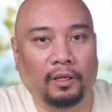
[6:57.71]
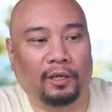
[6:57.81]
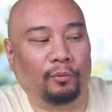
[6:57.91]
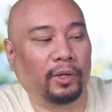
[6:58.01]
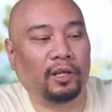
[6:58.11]

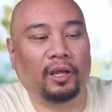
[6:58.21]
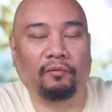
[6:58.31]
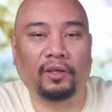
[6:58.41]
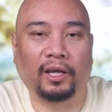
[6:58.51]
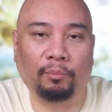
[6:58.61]
And right now I
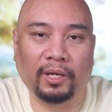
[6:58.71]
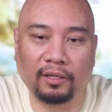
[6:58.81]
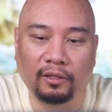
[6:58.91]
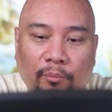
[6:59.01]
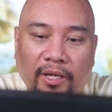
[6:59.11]
have the iPad
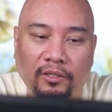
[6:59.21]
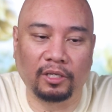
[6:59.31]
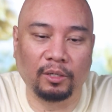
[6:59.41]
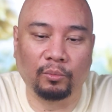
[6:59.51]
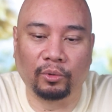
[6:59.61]
and the Magic
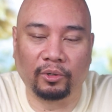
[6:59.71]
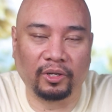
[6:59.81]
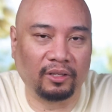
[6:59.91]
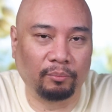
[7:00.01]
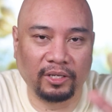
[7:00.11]
Keyboard,
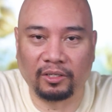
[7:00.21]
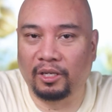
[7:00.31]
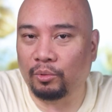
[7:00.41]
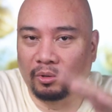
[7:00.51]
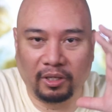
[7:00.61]
and the Magic
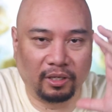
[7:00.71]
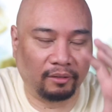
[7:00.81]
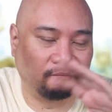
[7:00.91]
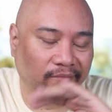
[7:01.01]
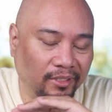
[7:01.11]
Keyboard
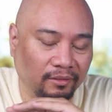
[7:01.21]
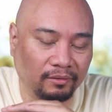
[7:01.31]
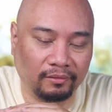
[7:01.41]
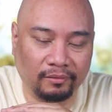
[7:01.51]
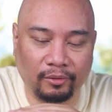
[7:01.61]
again is
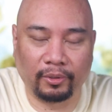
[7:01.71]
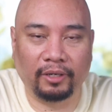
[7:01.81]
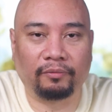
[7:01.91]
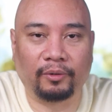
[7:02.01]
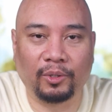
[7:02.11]

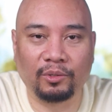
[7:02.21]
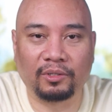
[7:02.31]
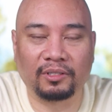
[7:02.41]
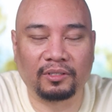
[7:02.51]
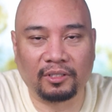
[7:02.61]
great for most
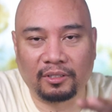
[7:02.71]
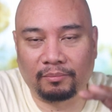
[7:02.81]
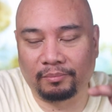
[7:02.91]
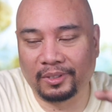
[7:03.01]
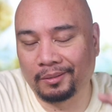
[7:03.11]
instances,
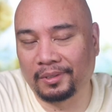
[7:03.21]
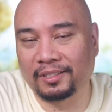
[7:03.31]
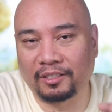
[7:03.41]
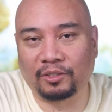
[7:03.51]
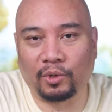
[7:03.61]
but sometimes
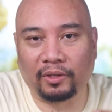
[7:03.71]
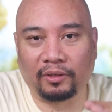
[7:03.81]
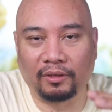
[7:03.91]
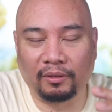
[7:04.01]
I just want